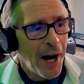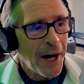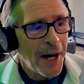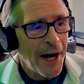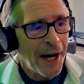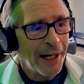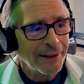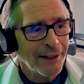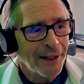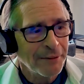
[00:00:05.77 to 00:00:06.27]

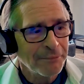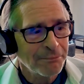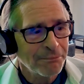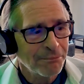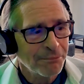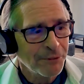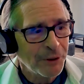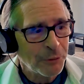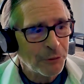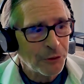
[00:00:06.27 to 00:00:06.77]
I, I
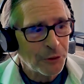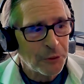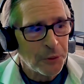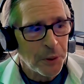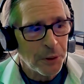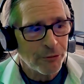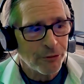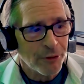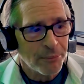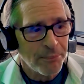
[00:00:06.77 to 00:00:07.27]
use a
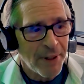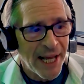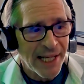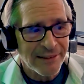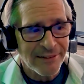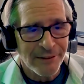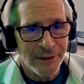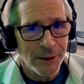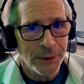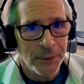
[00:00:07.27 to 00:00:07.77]
quote from
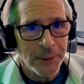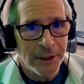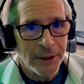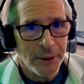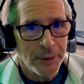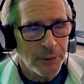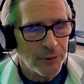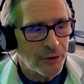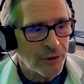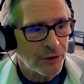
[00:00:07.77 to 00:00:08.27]
Matt Lewin,
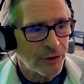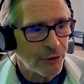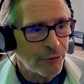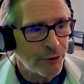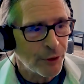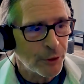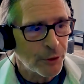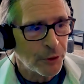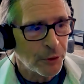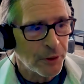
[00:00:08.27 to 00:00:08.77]
who's just a
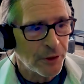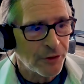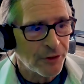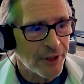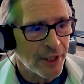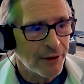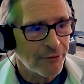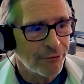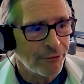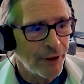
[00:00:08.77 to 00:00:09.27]

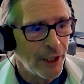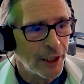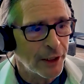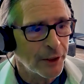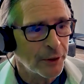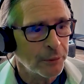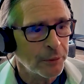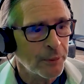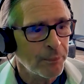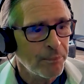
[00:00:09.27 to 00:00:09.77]
futurist I've
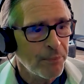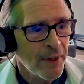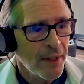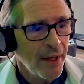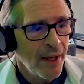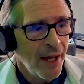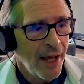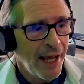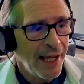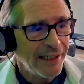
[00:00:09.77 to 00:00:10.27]
followed.
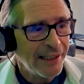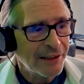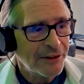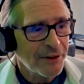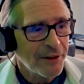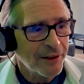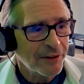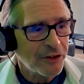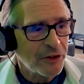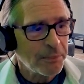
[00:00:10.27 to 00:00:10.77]
And he
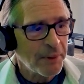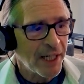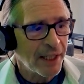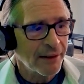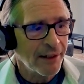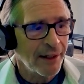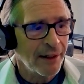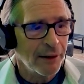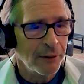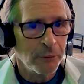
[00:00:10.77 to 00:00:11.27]
talks
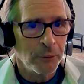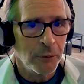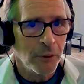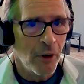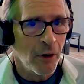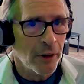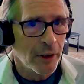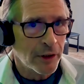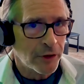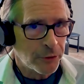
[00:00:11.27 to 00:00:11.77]
about how
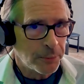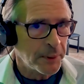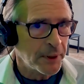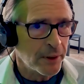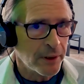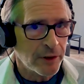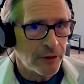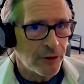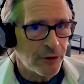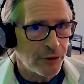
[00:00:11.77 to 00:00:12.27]
our
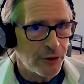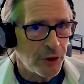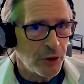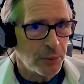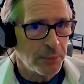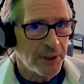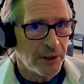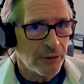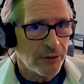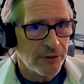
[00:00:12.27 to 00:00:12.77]
experience as
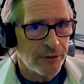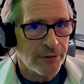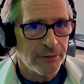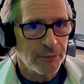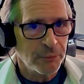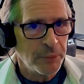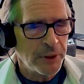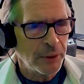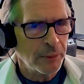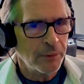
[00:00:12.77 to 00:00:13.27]
humans,
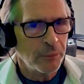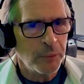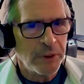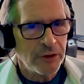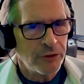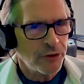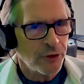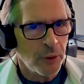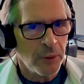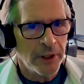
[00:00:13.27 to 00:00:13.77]
we don't,
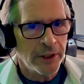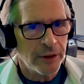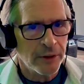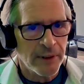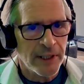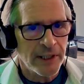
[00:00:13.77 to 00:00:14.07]
we so